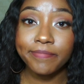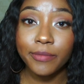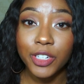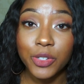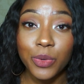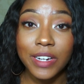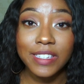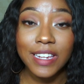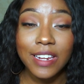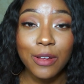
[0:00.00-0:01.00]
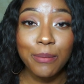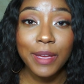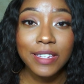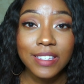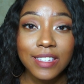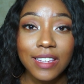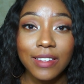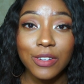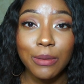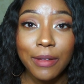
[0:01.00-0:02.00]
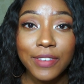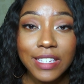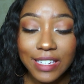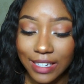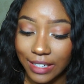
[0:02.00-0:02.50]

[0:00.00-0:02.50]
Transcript: which is where I stayed on base during my visit.